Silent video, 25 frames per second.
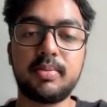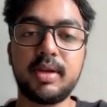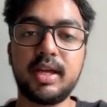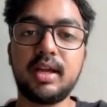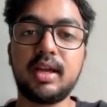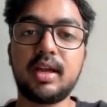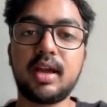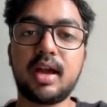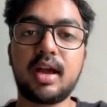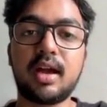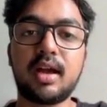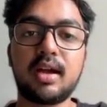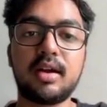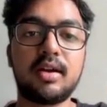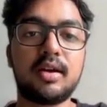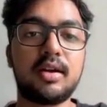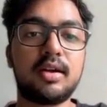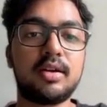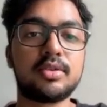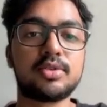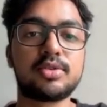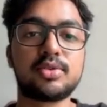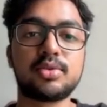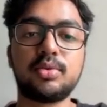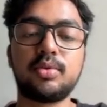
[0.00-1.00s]

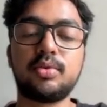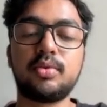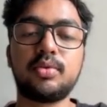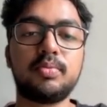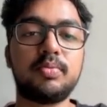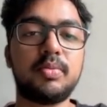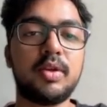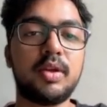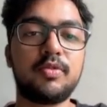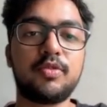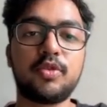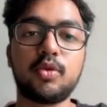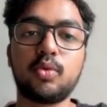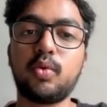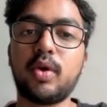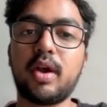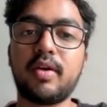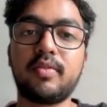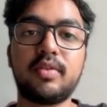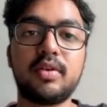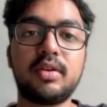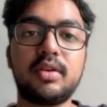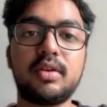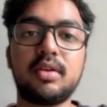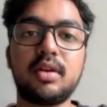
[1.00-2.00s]
So if you
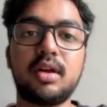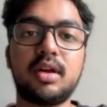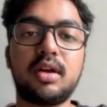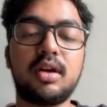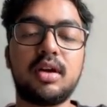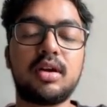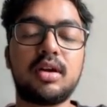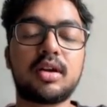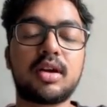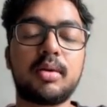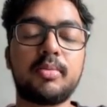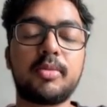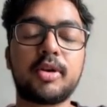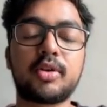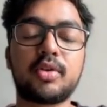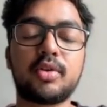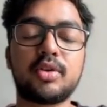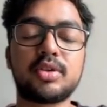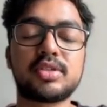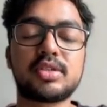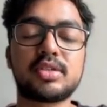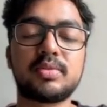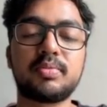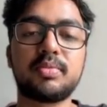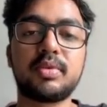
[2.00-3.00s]
ever come across
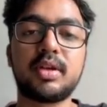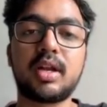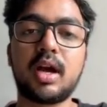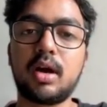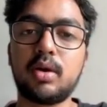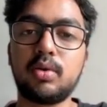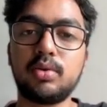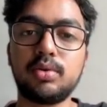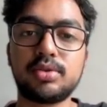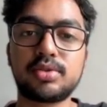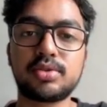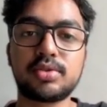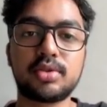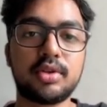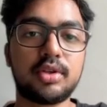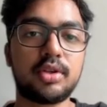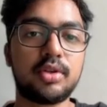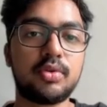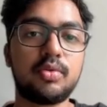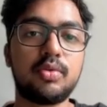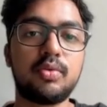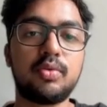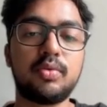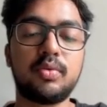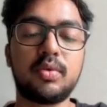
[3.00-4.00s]
some doubts or
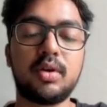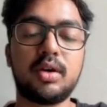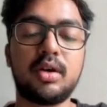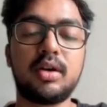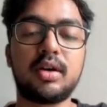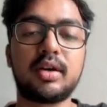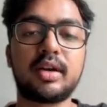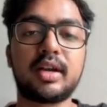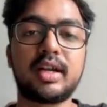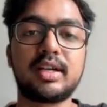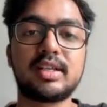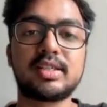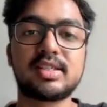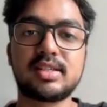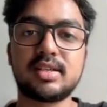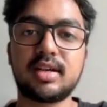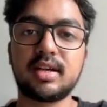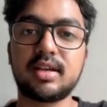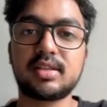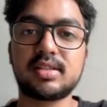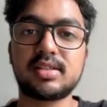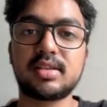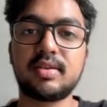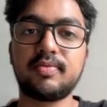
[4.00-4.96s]
you get stuck somewhere,